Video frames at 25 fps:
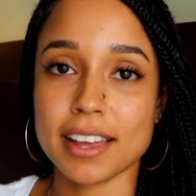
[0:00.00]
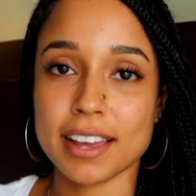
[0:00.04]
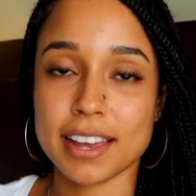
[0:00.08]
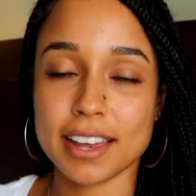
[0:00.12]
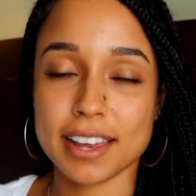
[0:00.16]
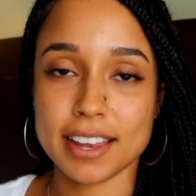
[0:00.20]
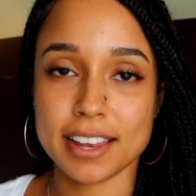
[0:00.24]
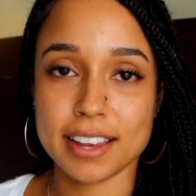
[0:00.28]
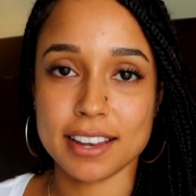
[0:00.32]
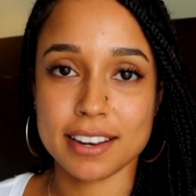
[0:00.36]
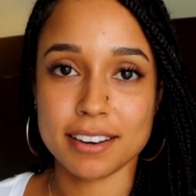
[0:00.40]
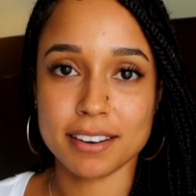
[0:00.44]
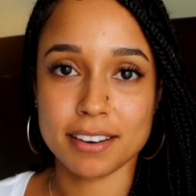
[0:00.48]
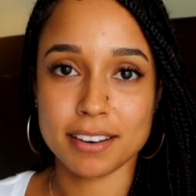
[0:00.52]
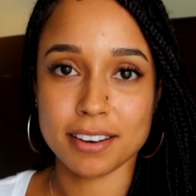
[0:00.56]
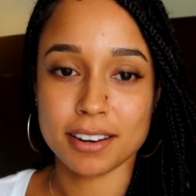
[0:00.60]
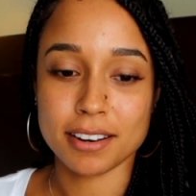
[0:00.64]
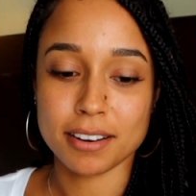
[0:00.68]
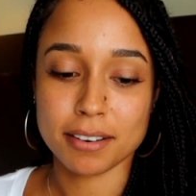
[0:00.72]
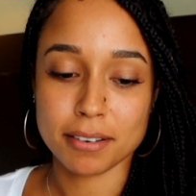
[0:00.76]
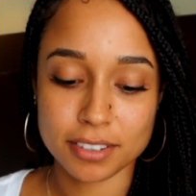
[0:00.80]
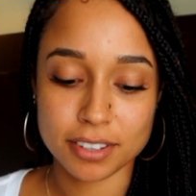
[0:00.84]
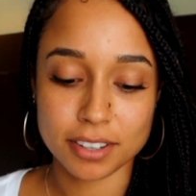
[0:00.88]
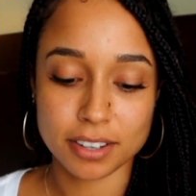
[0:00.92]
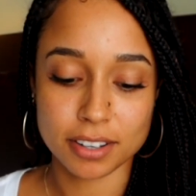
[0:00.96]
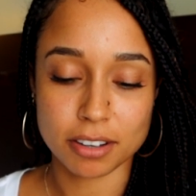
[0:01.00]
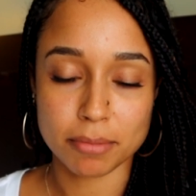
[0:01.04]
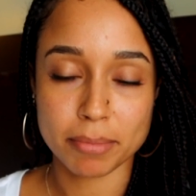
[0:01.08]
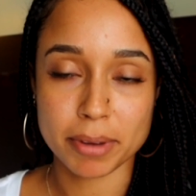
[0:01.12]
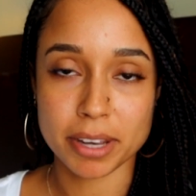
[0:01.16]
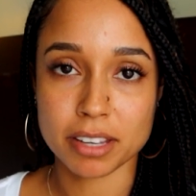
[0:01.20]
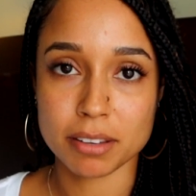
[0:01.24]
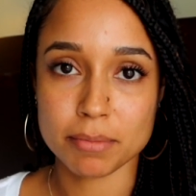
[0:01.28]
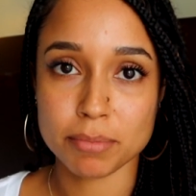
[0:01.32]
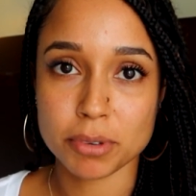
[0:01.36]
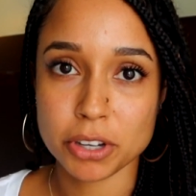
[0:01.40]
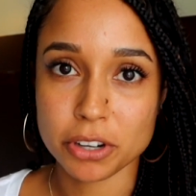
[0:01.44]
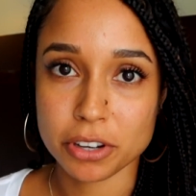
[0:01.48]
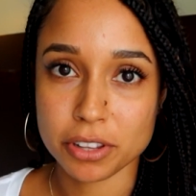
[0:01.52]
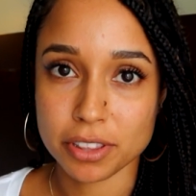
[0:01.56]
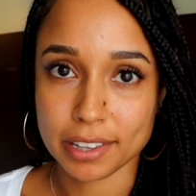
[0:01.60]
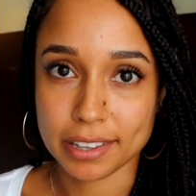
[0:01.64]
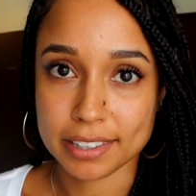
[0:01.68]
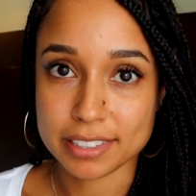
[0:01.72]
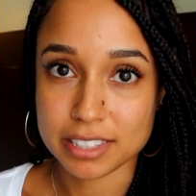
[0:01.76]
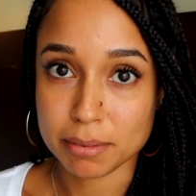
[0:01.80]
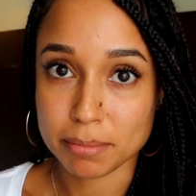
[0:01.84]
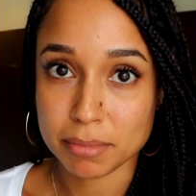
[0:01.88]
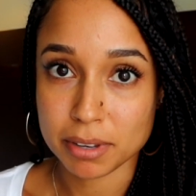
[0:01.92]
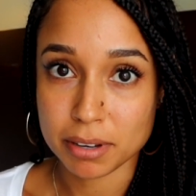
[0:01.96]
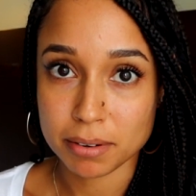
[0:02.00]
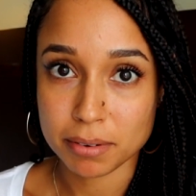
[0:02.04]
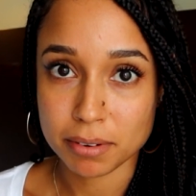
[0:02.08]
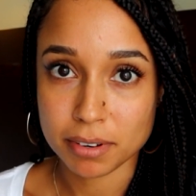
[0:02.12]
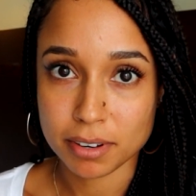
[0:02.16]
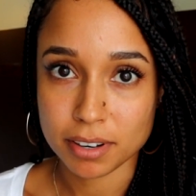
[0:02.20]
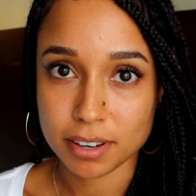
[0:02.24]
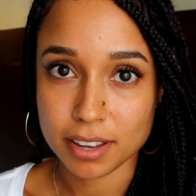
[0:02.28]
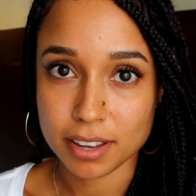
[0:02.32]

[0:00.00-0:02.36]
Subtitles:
and you know, my computer thinks I'm in